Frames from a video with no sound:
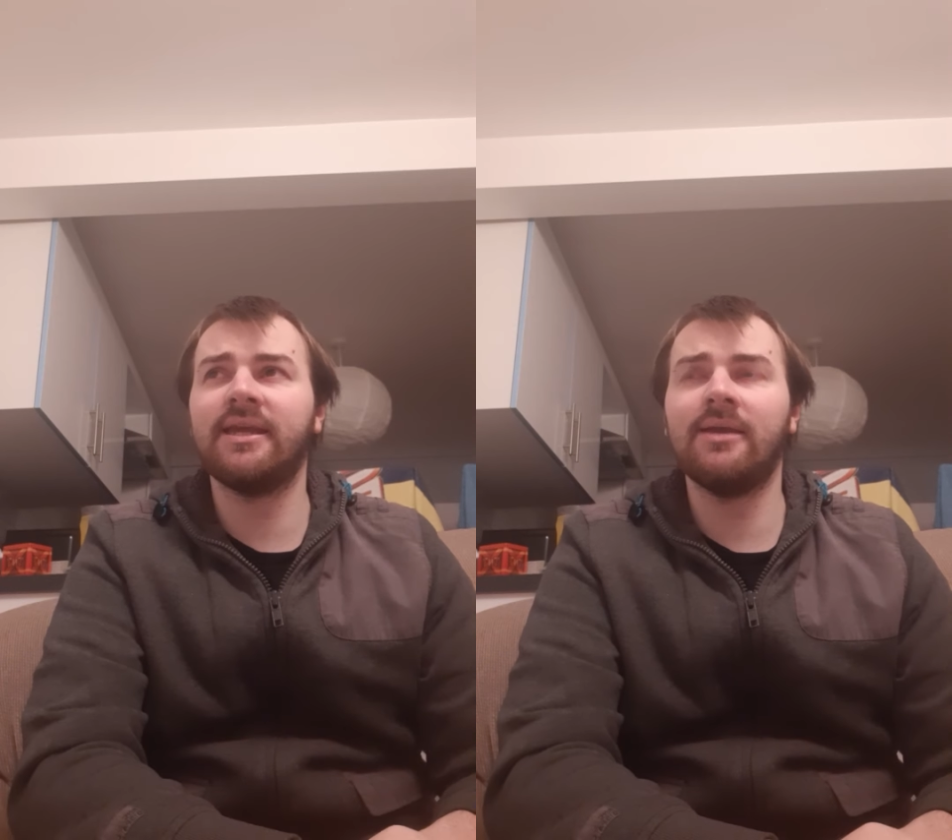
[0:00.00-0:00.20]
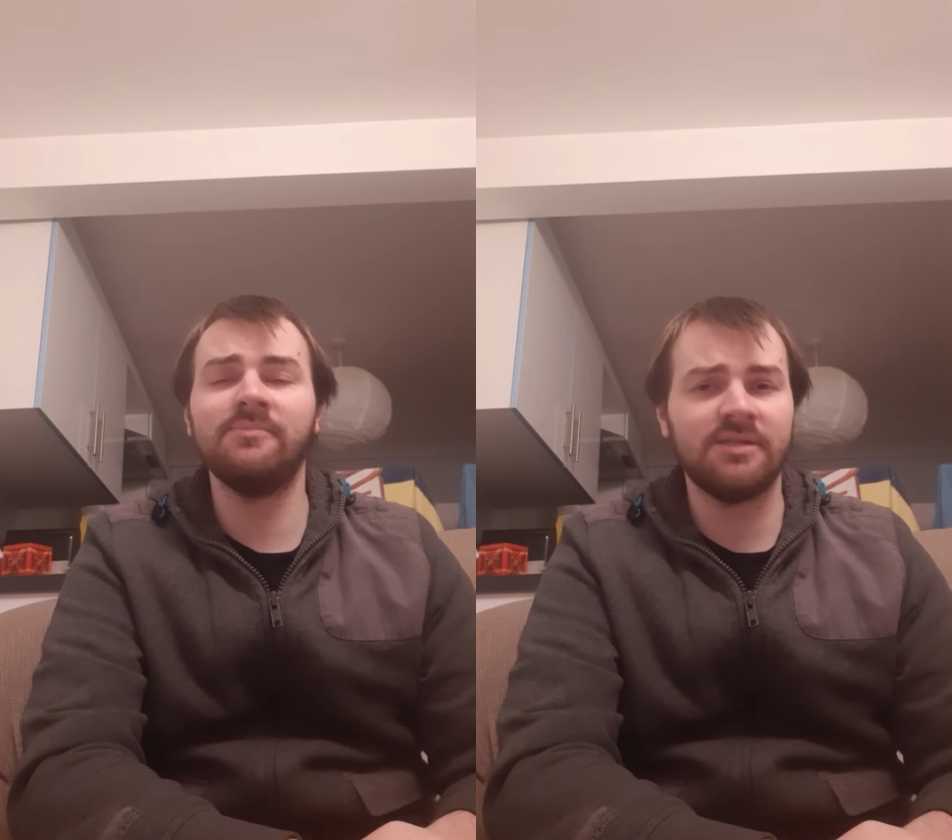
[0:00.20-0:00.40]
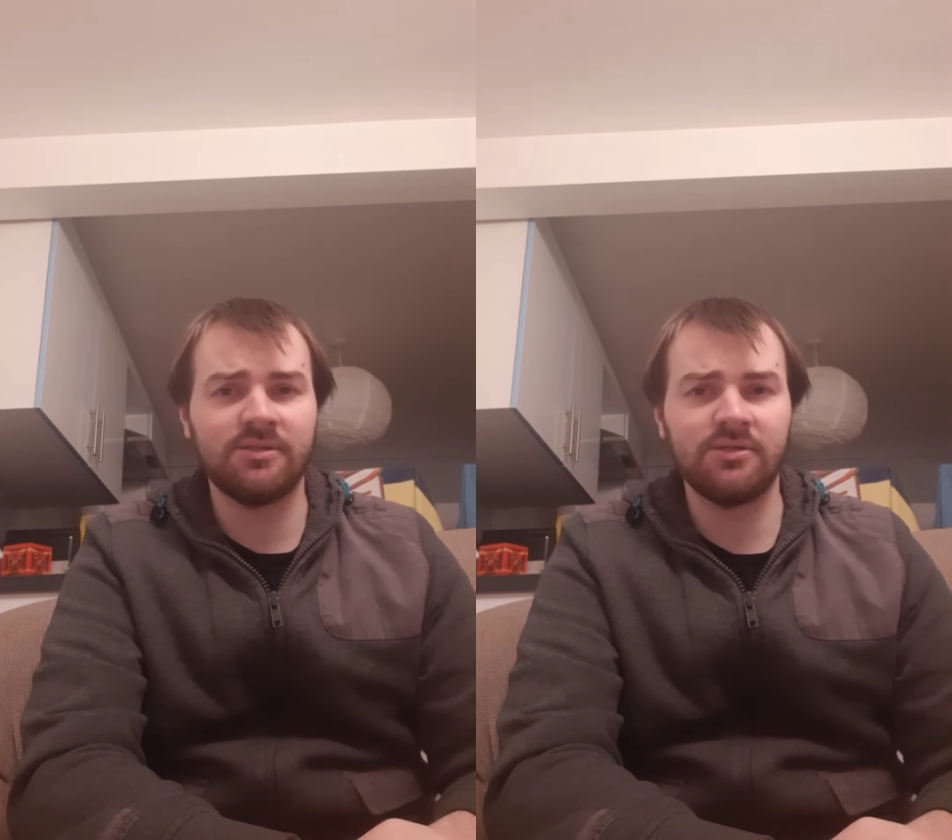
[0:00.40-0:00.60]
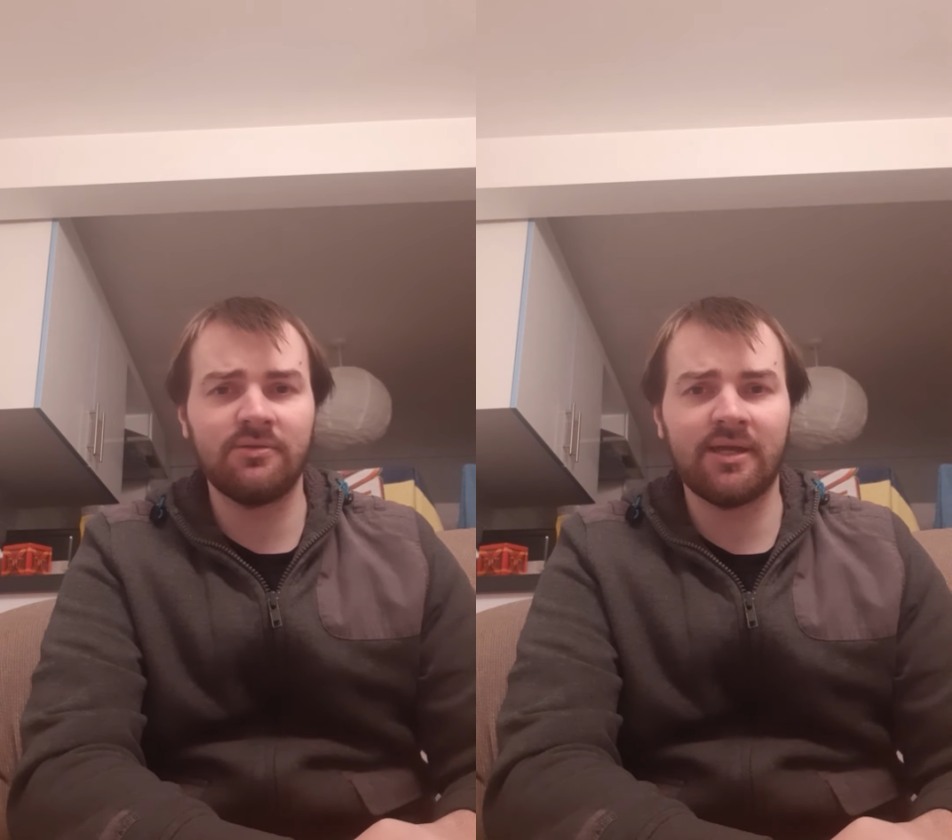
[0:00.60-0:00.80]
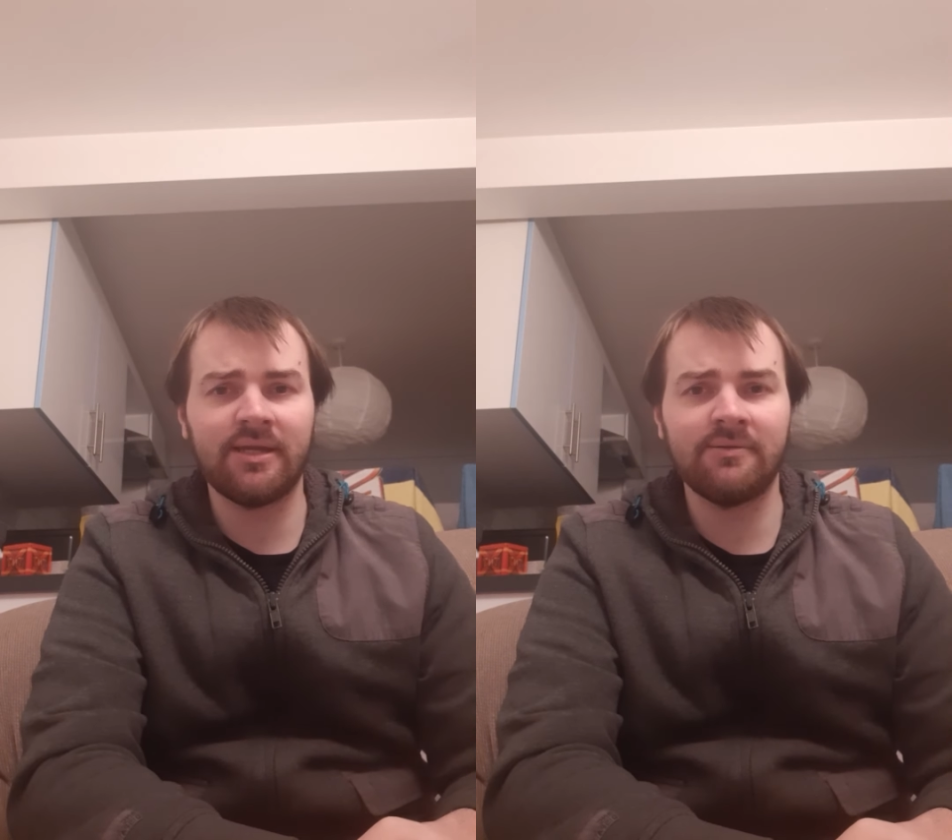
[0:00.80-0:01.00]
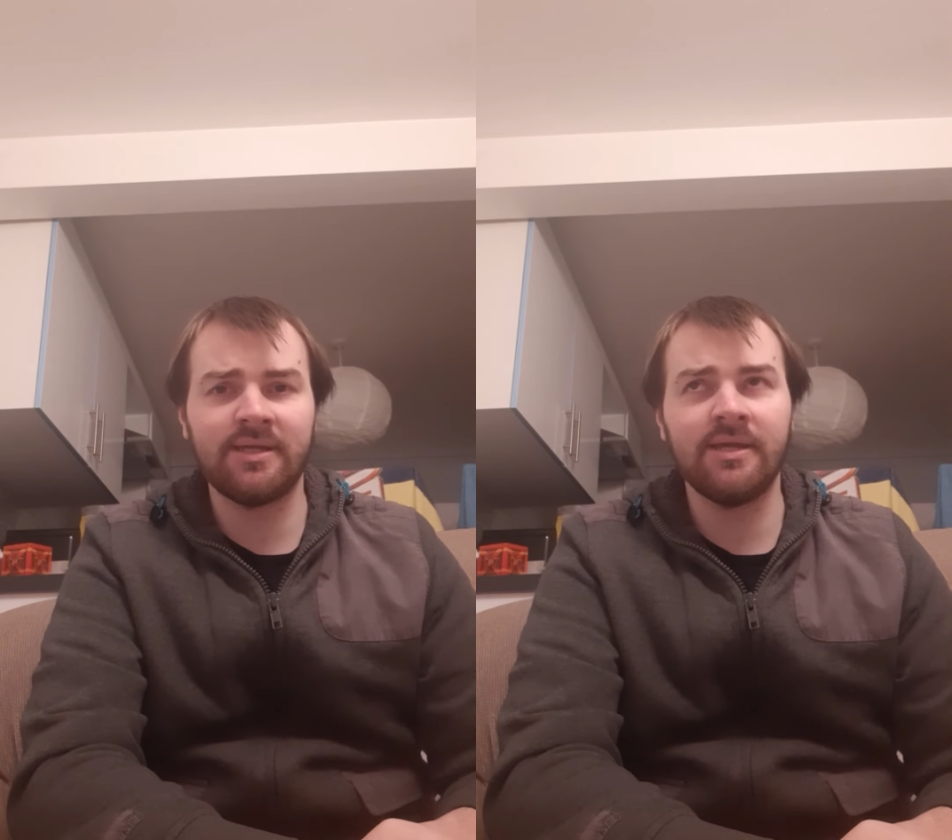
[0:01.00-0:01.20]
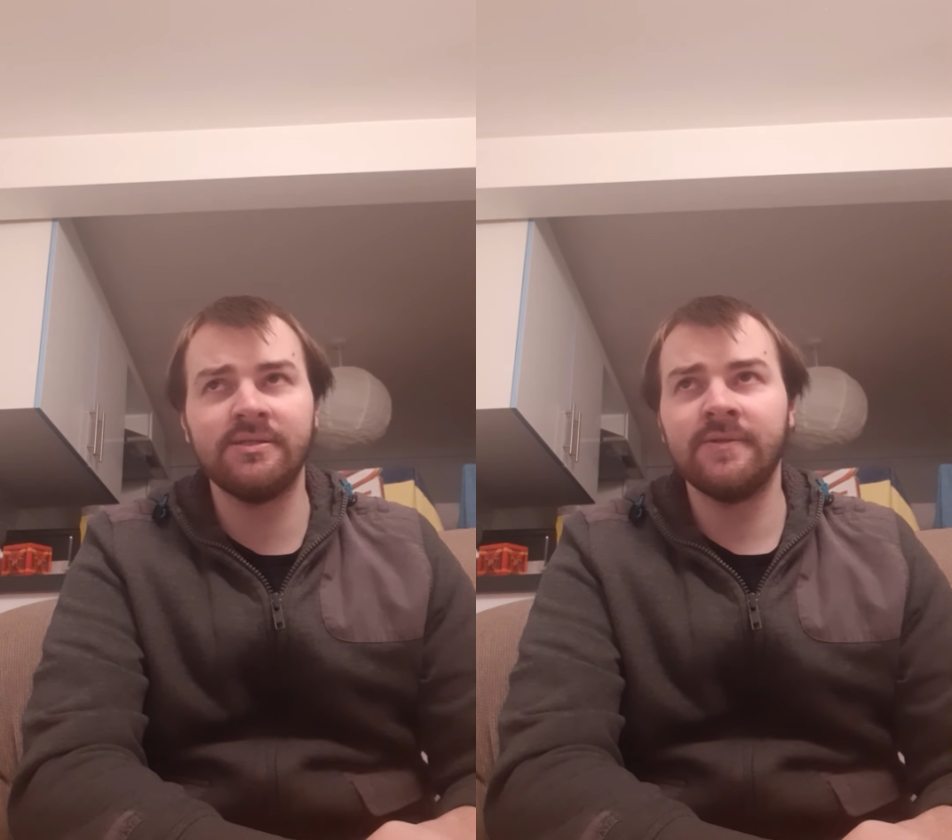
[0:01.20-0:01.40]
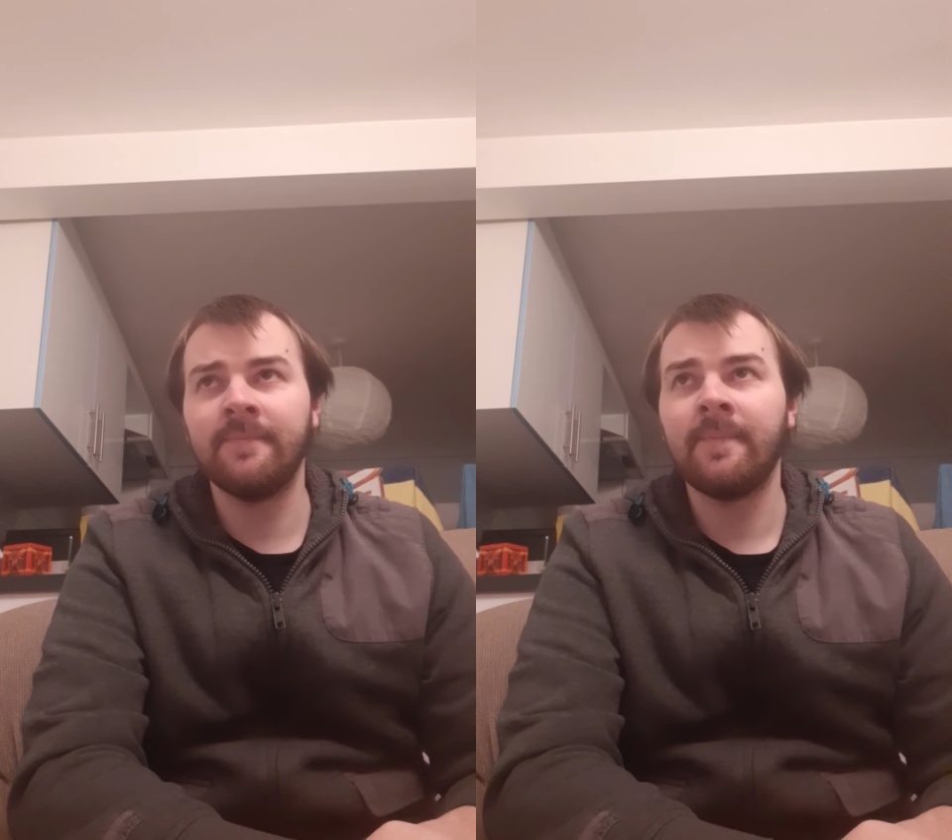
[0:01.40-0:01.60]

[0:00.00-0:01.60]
games that do that nowadays.